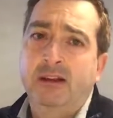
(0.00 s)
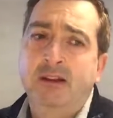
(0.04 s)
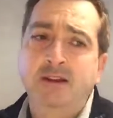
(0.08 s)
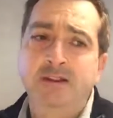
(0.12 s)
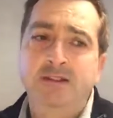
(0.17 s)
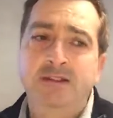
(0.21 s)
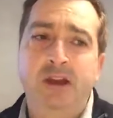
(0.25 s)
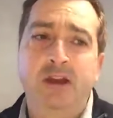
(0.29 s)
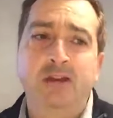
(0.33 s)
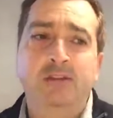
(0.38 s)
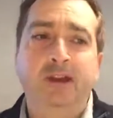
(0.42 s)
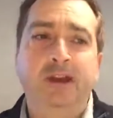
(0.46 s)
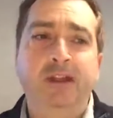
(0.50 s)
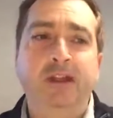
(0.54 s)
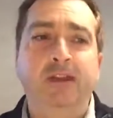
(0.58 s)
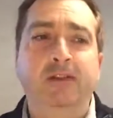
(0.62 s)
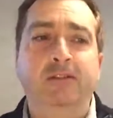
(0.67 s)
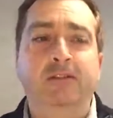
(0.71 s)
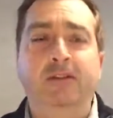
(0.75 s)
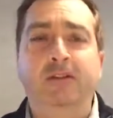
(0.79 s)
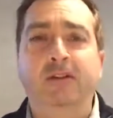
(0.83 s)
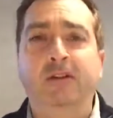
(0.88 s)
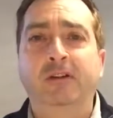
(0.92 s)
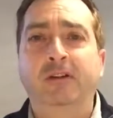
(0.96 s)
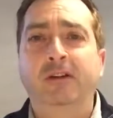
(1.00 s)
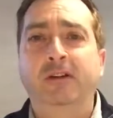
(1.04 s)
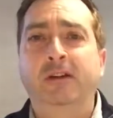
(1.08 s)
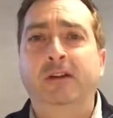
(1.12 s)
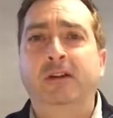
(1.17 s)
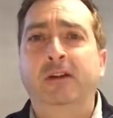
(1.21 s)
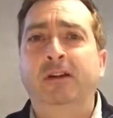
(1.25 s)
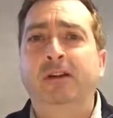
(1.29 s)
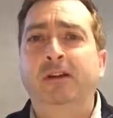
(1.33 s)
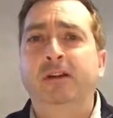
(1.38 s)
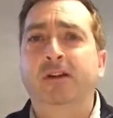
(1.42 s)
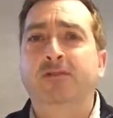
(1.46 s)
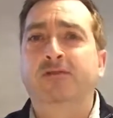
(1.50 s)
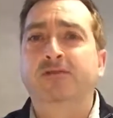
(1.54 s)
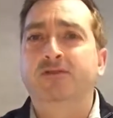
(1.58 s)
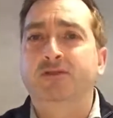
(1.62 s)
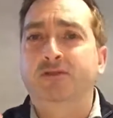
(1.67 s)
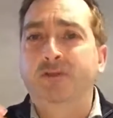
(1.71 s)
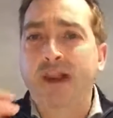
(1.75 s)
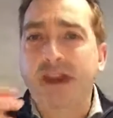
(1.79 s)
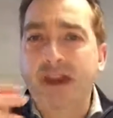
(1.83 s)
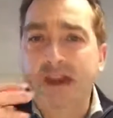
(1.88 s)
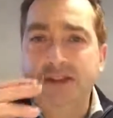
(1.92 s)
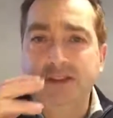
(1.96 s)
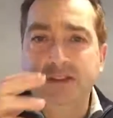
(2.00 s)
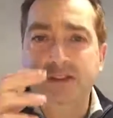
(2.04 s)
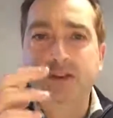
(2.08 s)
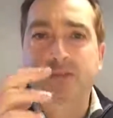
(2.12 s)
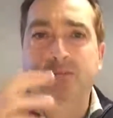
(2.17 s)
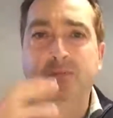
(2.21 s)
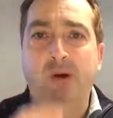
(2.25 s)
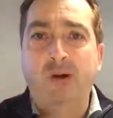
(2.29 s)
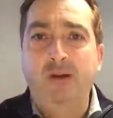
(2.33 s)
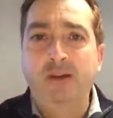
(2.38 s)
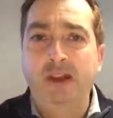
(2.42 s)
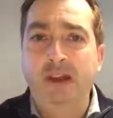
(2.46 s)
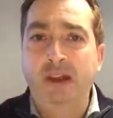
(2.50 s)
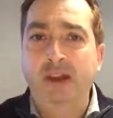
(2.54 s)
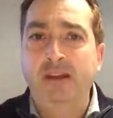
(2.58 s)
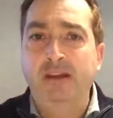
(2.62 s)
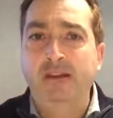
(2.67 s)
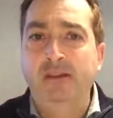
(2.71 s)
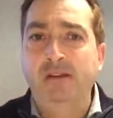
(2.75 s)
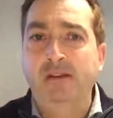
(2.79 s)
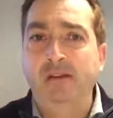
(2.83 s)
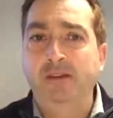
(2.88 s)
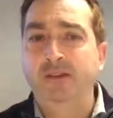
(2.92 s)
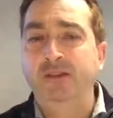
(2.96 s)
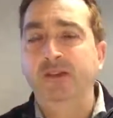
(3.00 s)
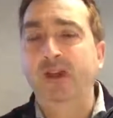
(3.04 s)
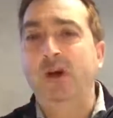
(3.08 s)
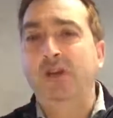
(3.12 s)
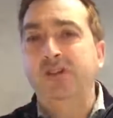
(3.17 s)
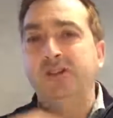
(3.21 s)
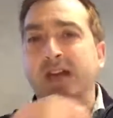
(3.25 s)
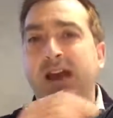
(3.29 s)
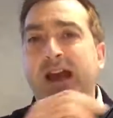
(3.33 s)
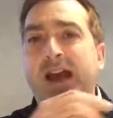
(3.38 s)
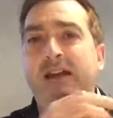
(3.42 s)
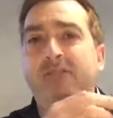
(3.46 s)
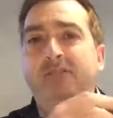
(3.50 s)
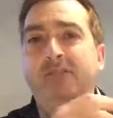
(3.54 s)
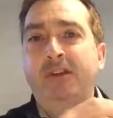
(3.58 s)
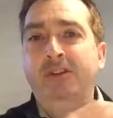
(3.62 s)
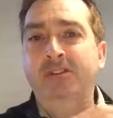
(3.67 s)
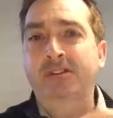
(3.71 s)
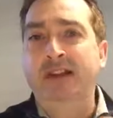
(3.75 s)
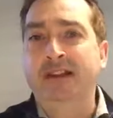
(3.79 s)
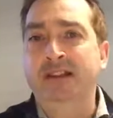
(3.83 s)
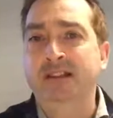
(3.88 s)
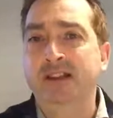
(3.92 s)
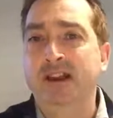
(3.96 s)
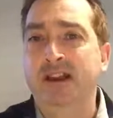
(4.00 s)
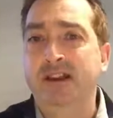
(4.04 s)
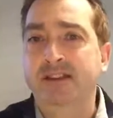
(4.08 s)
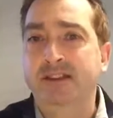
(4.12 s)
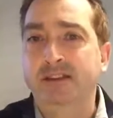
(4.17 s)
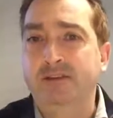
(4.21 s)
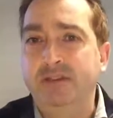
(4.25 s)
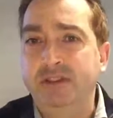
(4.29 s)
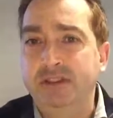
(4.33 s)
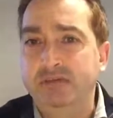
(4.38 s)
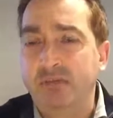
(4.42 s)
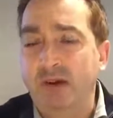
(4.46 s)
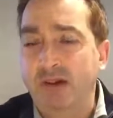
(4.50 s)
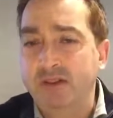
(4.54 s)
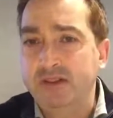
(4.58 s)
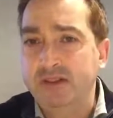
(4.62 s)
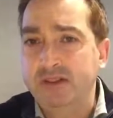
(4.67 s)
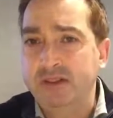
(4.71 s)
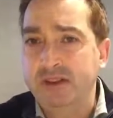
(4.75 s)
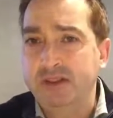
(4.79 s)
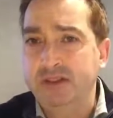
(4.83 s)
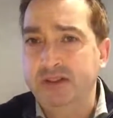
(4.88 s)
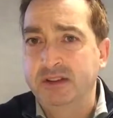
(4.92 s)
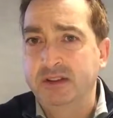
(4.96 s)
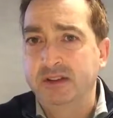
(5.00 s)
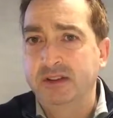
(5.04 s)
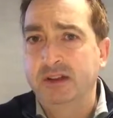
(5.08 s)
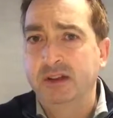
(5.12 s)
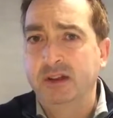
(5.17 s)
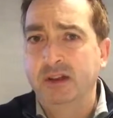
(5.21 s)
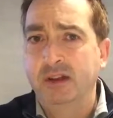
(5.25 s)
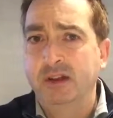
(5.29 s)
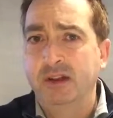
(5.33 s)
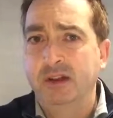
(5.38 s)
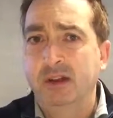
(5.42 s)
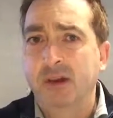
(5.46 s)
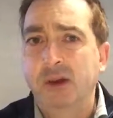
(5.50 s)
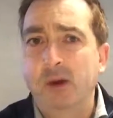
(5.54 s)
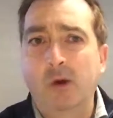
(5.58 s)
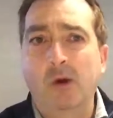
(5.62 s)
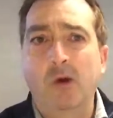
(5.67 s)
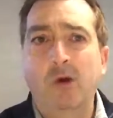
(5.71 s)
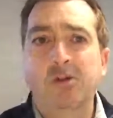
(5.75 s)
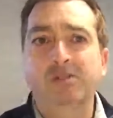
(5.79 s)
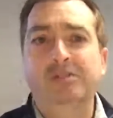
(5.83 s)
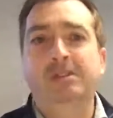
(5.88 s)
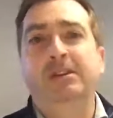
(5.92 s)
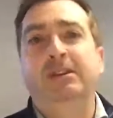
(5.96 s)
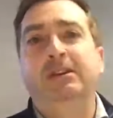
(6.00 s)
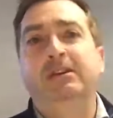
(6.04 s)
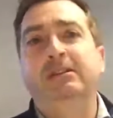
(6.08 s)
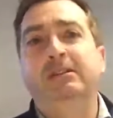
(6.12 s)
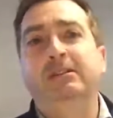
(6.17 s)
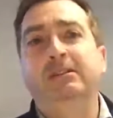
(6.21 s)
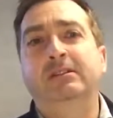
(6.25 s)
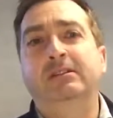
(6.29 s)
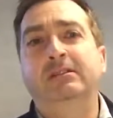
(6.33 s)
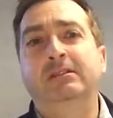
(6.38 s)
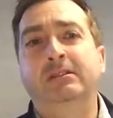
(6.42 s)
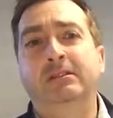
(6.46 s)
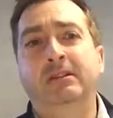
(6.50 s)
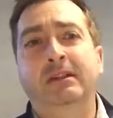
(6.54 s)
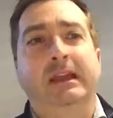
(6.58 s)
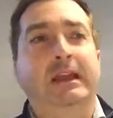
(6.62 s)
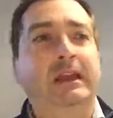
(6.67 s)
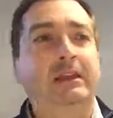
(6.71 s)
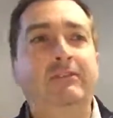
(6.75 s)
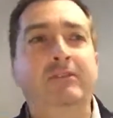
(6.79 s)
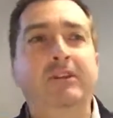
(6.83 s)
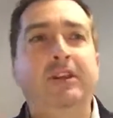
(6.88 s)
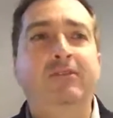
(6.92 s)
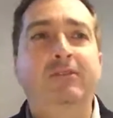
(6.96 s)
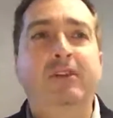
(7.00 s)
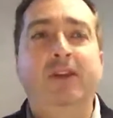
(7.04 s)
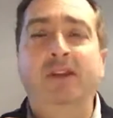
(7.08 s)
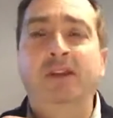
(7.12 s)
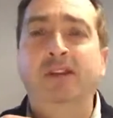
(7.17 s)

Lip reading: so that you've trained your body not to have those anxiety responses, or to even